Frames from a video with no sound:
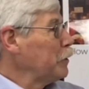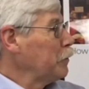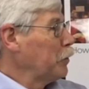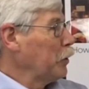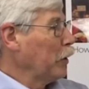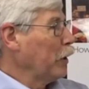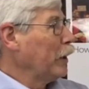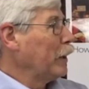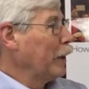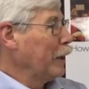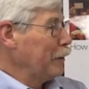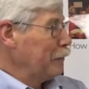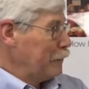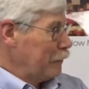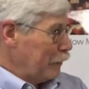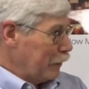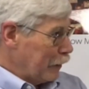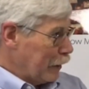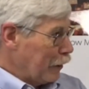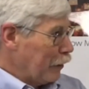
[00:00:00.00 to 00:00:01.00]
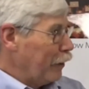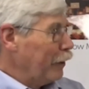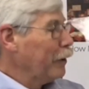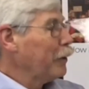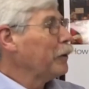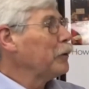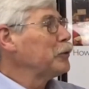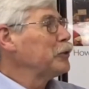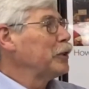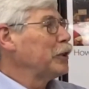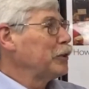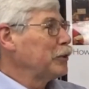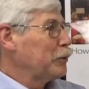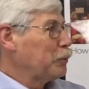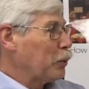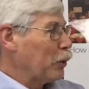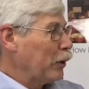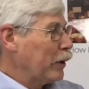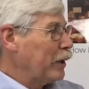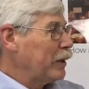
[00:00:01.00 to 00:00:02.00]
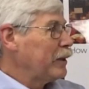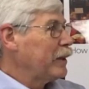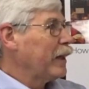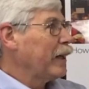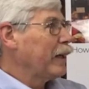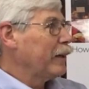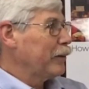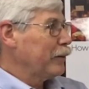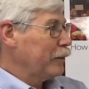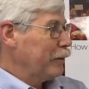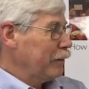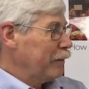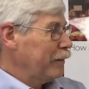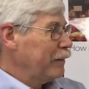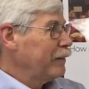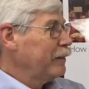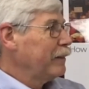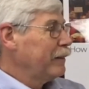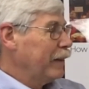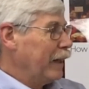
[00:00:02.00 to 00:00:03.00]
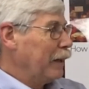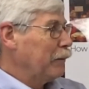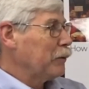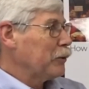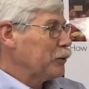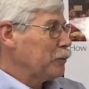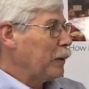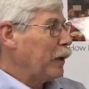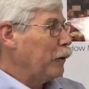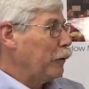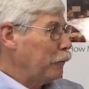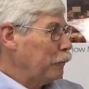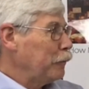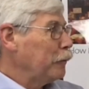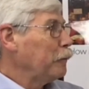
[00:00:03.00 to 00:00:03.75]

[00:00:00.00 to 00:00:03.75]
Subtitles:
if you could get all of those things working together, that was powerful.